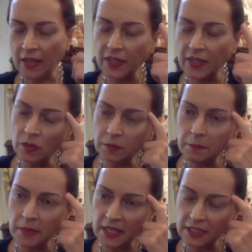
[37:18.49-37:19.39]
and they
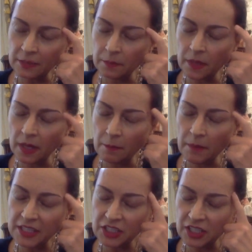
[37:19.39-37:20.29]
will be
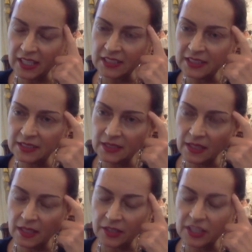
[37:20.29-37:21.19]
mentally
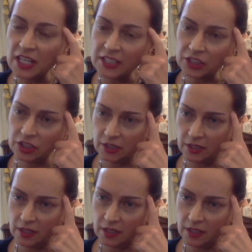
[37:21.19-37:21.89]
retarded.